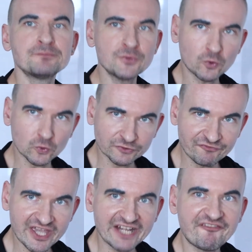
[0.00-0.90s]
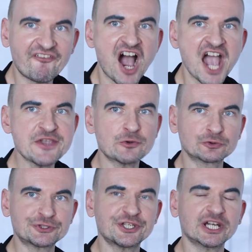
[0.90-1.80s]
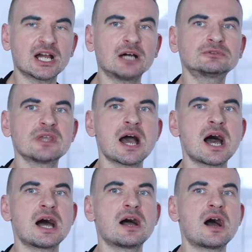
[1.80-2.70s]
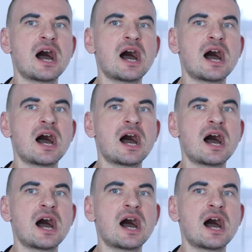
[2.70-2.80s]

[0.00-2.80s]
you could verify, you could check out your